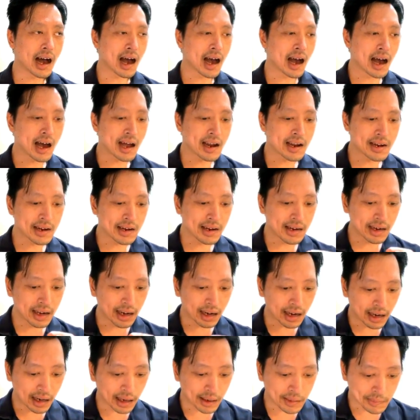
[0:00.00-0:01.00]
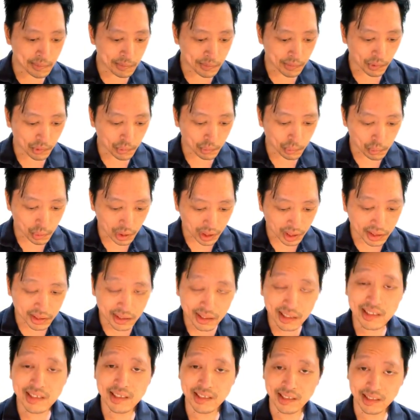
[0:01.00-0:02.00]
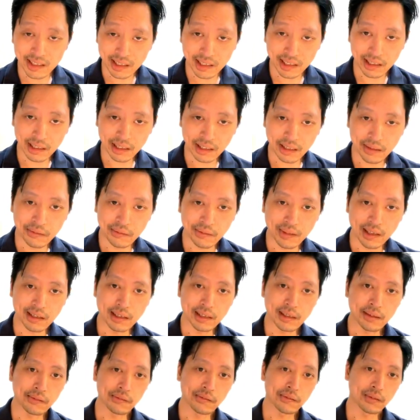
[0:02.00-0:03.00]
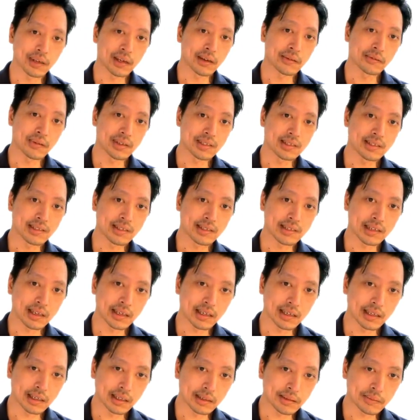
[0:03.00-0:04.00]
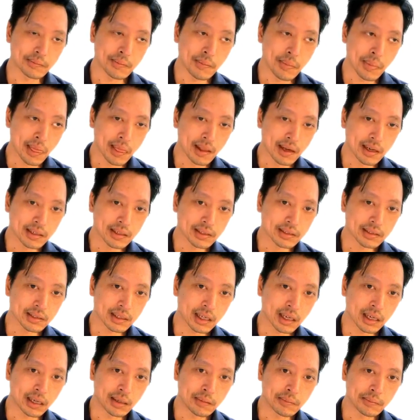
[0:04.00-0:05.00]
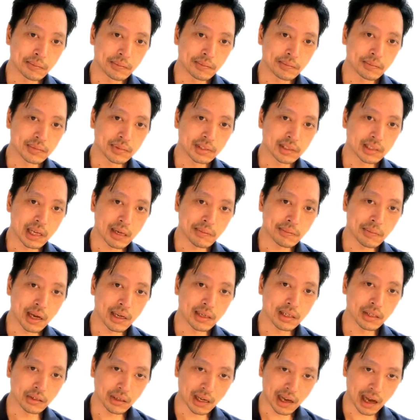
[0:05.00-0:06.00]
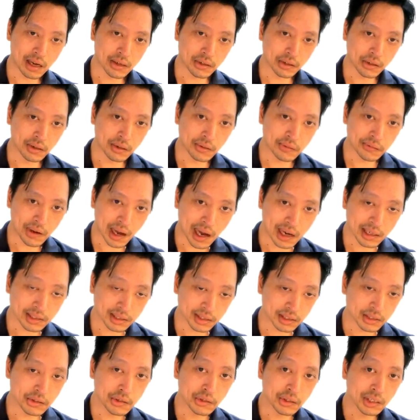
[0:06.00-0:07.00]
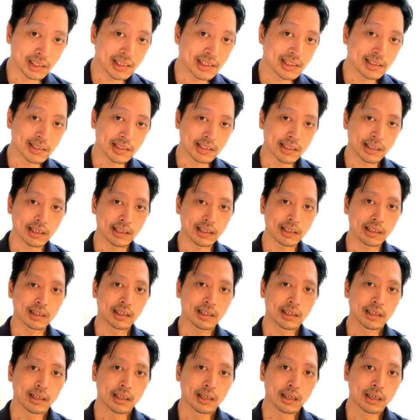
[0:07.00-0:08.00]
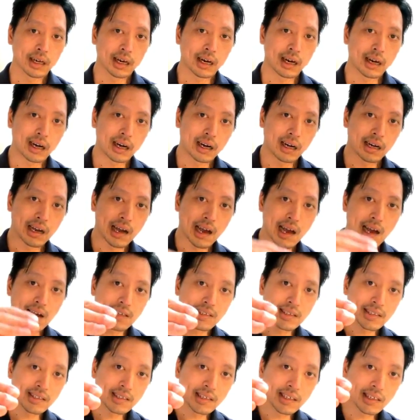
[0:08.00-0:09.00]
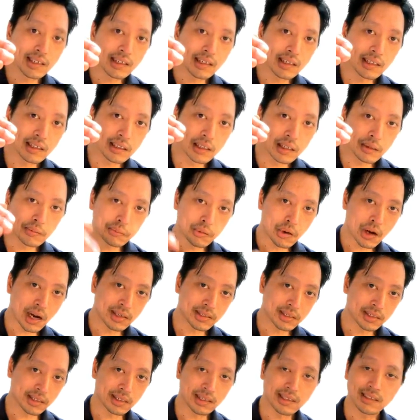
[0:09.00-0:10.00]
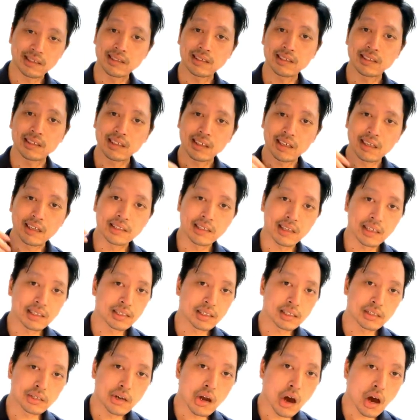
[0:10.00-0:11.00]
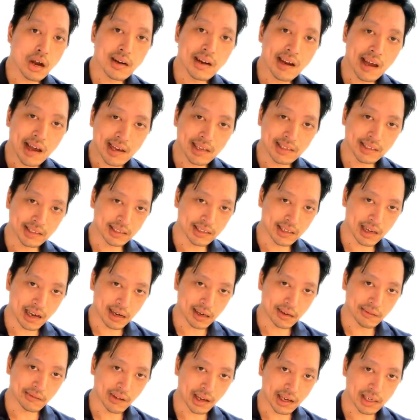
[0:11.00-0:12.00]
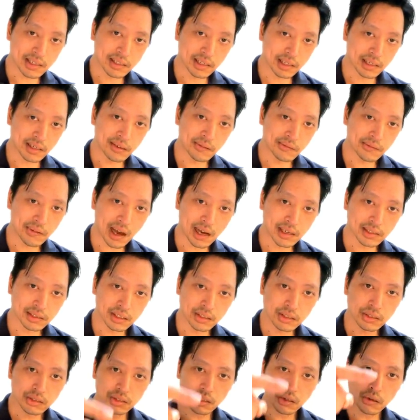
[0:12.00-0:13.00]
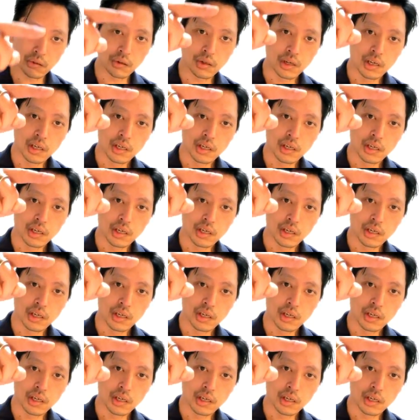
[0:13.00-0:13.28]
and um, what are you going to see if if if it's uh, um, subendocardial infection? You're going to see uh, ST depression. It's, it's, it's a non-ST elevation infection, so